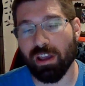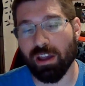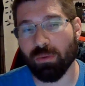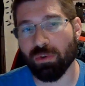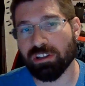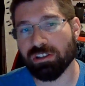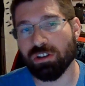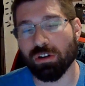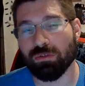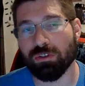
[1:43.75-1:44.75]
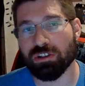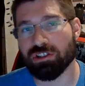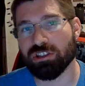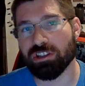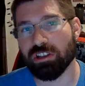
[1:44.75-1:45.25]
And when he took over as
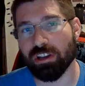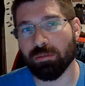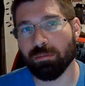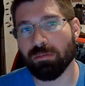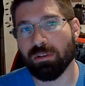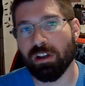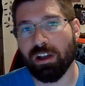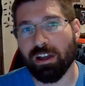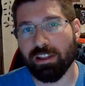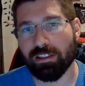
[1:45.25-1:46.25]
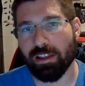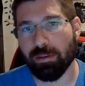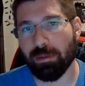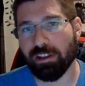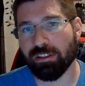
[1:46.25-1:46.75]
GM, they
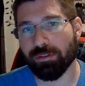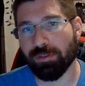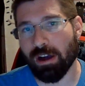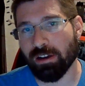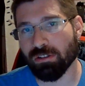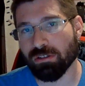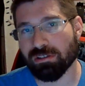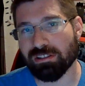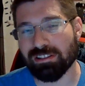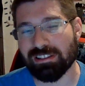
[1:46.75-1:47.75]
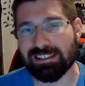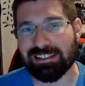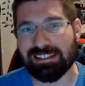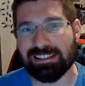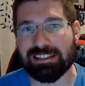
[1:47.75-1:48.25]
made the finals
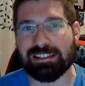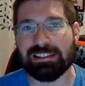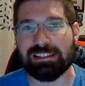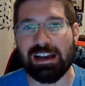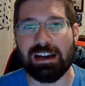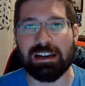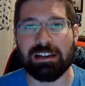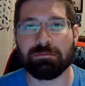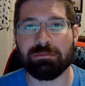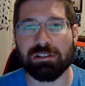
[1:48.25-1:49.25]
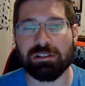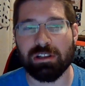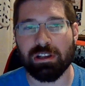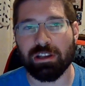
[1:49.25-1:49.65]
6 times